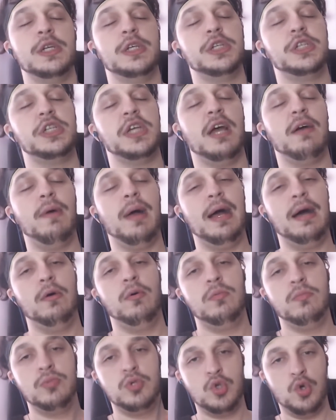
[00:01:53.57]
Shout
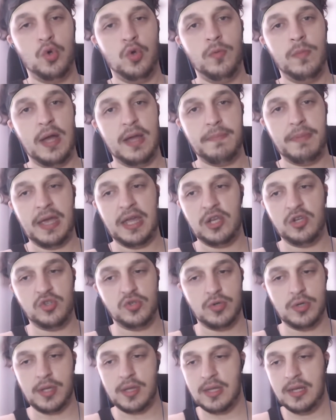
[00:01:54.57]
out to all my
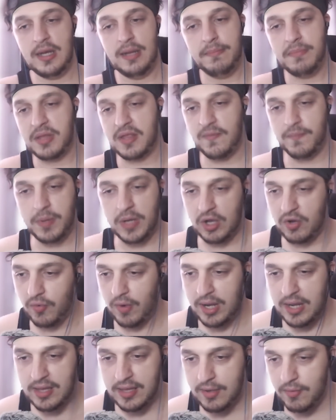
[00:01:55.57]
patrons. The numbers have been
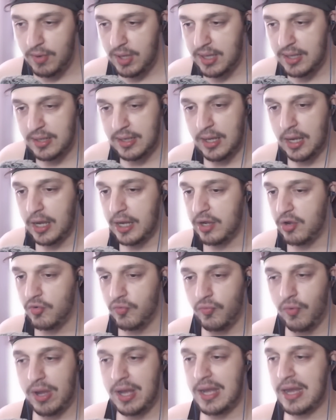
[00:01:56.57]
crazy recently. I
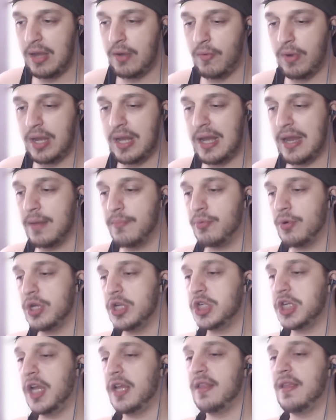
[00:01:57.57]
greatly, greatly
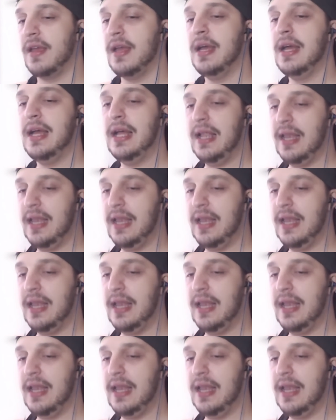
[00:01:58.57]
appreciate it.